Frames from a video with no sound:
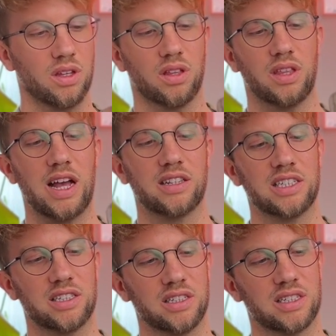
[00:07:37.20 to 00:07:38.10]
that
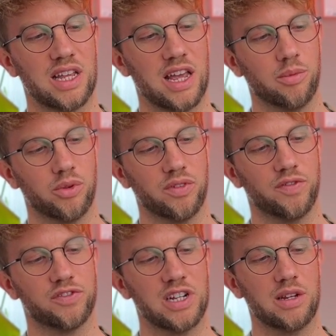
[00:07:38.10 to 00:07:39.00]
distance there between
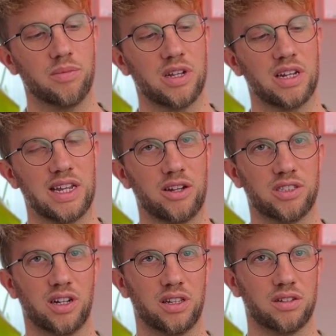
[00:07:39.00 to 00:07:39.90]
frame and the
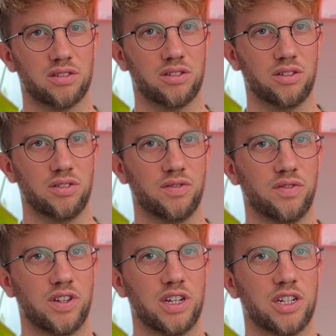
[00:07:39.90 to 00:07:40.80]
outside of the groove
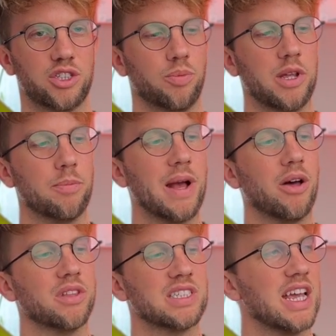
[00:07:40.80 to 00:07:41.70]
should be
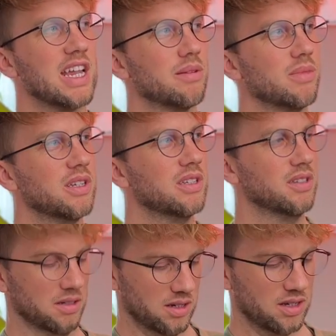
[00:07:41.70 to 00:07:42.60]
about the
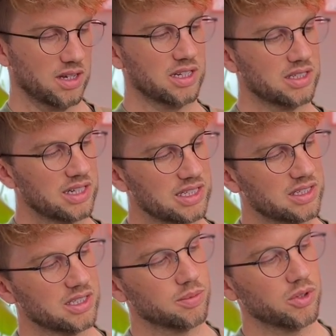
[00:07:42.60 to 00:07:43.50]
same as the
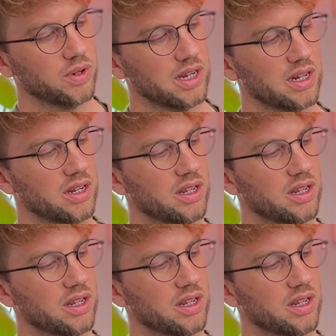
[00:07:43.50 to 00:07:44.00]
distance between